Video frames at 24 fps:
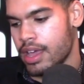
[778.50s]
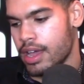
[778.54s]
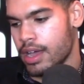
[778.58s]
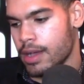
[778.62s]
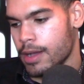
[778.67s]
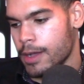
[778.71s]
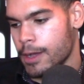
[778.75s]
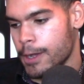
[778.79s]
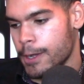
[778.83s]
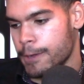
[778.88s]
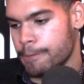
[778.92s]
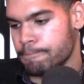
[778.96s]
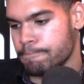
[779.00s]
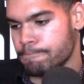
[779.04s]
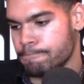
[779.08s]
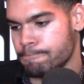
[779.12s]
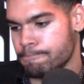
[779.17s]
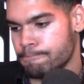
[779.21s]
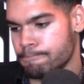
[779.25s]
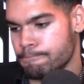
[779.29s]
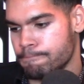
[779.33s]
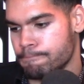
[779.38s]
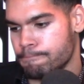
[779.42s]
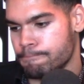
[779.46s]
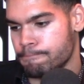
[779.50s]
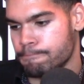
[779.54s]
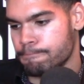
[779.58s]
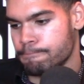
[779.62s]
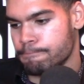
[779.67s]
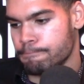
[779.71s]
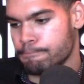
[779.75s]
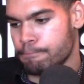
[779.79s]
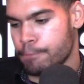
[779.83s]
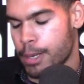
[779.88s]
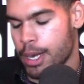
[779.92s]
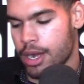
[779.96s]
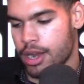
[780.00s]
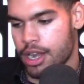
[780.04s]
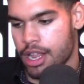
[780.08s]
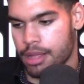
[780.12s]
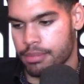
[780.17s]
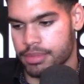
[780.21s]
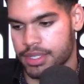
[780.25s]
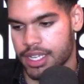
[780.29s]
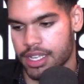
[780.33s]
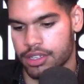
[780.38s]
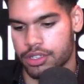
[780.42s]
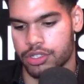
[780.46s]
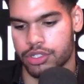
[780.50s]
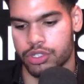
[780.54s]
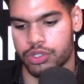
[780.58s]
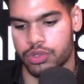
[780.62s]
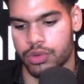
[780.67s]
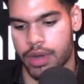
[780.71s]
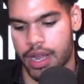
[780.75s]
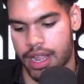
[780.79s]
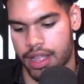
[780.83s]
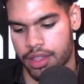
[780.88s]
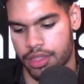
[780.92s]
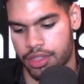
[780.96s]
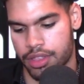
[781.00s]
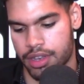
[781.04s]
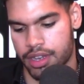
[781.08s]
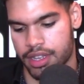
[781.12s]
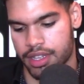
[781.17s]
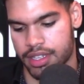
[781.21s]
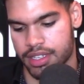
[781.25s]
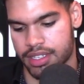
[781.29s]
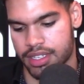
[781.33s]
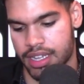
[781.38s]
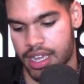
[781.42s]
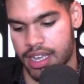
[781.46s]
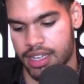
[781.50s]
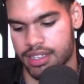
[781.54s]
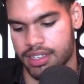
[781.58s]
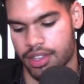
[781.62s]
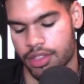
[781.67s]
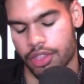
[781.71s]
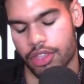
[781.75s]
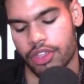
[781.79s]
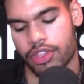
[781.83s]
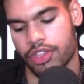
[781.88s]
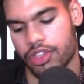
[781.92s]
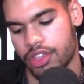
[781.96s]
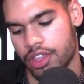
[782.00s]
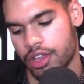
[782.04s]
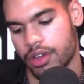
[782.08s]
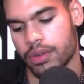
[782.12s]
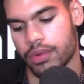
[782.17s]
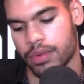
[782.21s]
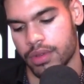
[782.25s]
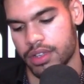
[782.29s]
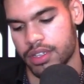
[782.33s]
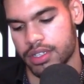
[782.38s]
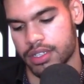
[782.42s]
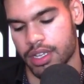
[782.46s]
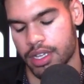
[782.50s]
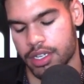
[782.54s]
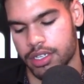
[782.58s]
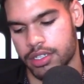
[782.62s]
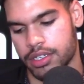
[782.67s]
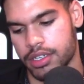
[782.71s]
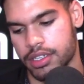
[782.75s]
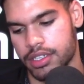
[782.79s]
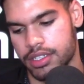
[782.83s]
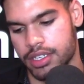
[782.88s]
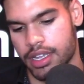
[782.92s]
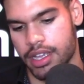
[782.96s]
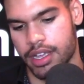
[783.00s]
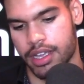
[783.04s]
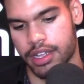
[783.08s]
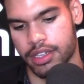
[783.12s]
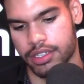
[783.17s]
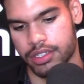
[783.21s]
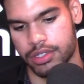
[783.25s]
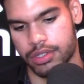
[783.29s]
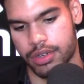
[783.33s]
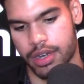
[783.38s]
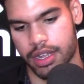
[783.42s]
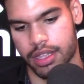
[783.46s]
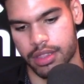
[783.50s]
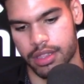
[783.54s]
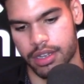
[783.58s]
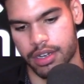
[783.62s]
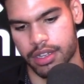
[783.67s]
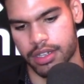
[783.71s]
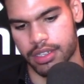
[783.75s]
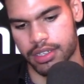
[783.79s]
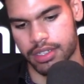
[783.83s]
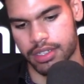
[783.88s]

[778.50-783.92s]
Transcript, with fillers: Um, paradigms get strengthened in science and theories, I should say, get strengthened in